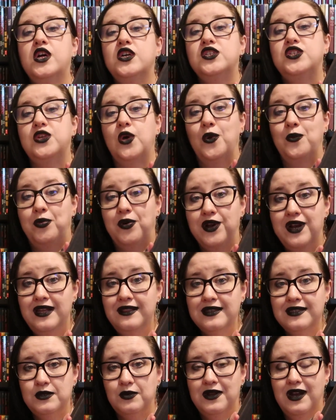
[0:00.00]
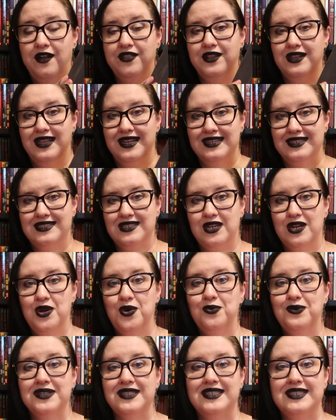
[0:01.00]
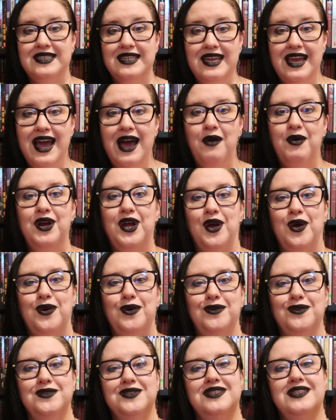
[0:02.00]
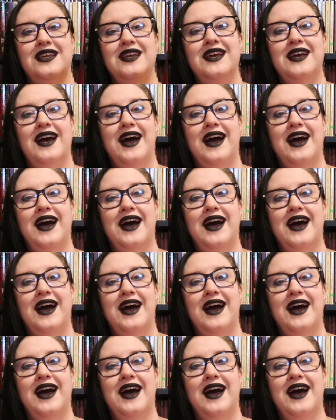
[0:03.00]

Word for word: So putting this one on the list, we'll see how it goes.